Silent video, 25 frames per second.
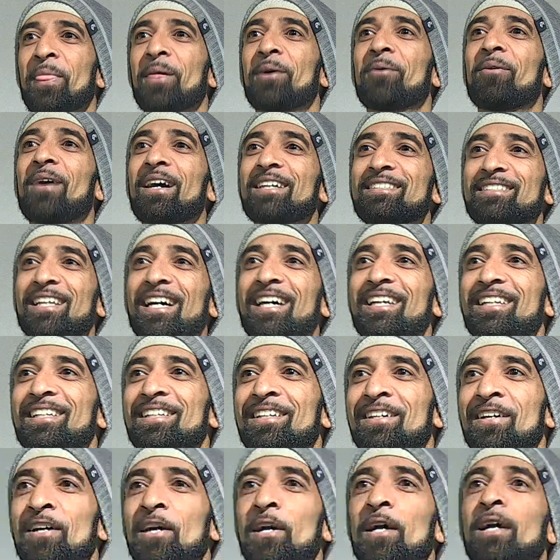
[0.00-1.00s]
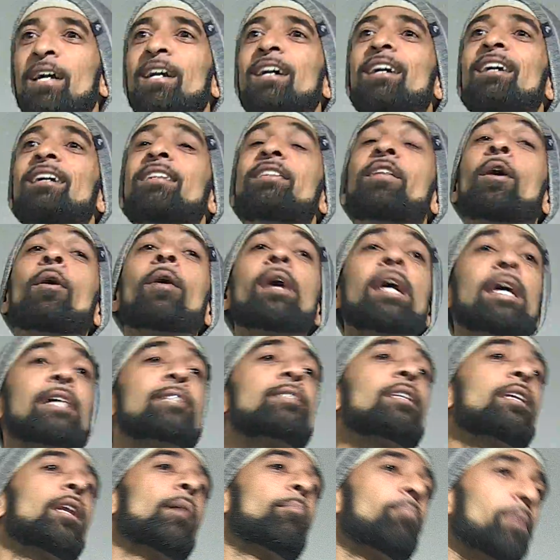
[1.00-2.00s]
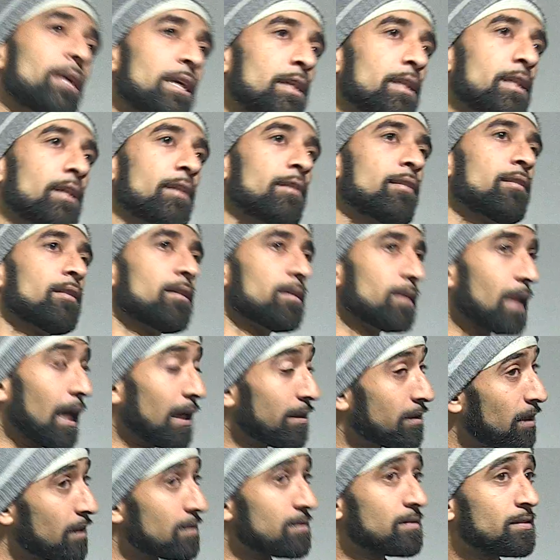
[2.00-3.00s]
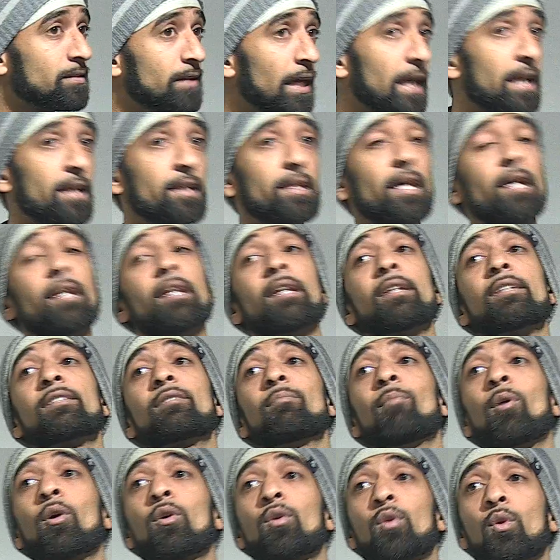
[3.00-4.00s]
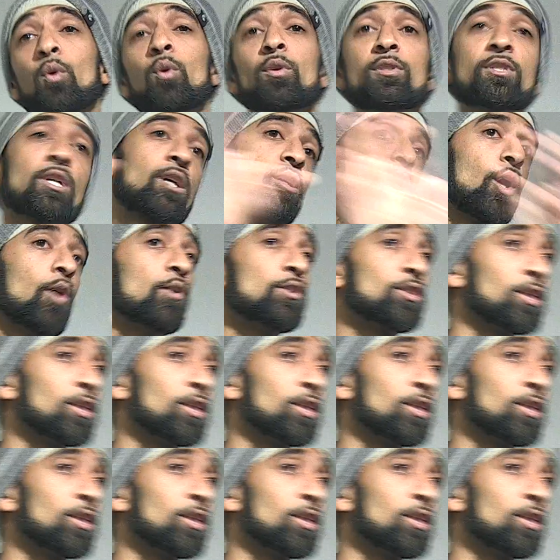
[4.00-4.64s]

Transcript: Why is that? There is an opinion that does state that it is makruh to close